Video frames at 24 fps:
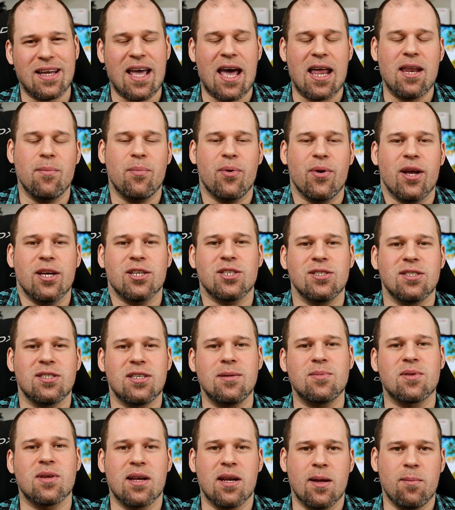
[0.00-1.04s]
calibration
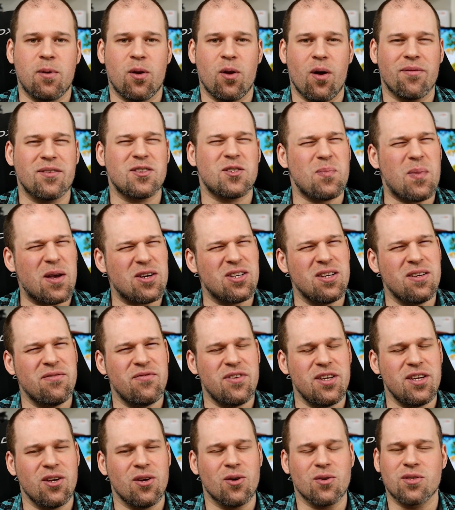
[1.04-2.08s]
seems a little bit off, especially in
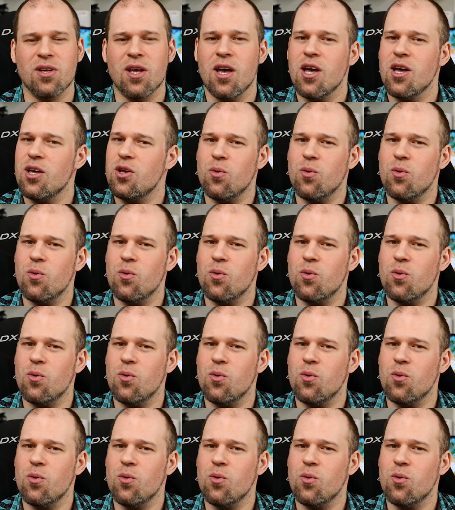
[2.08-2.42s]
videos.